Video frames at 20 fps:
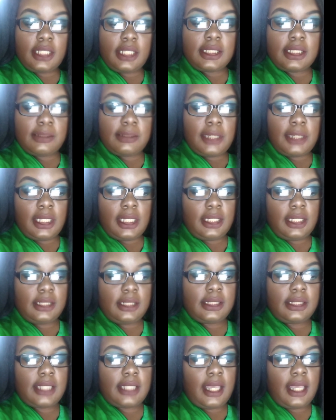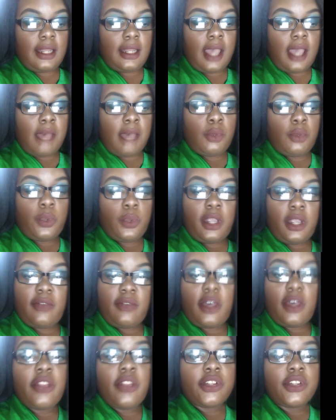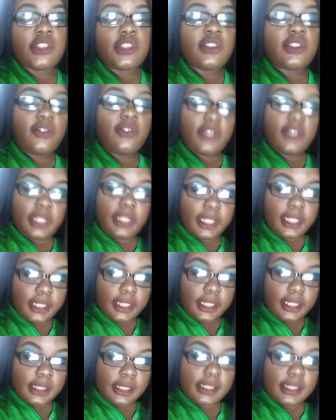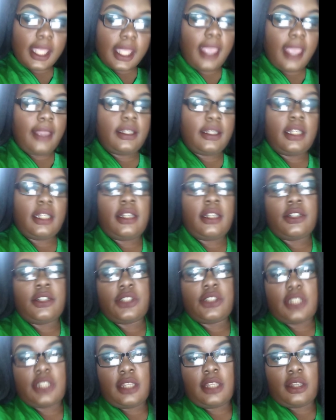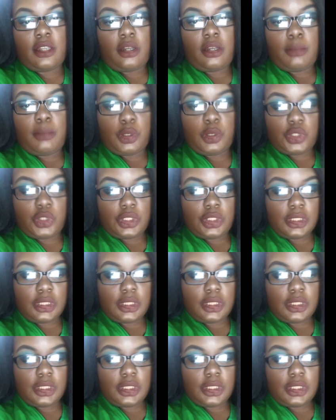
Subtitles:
means that I'm aware of others' feelings and can understand their emotions.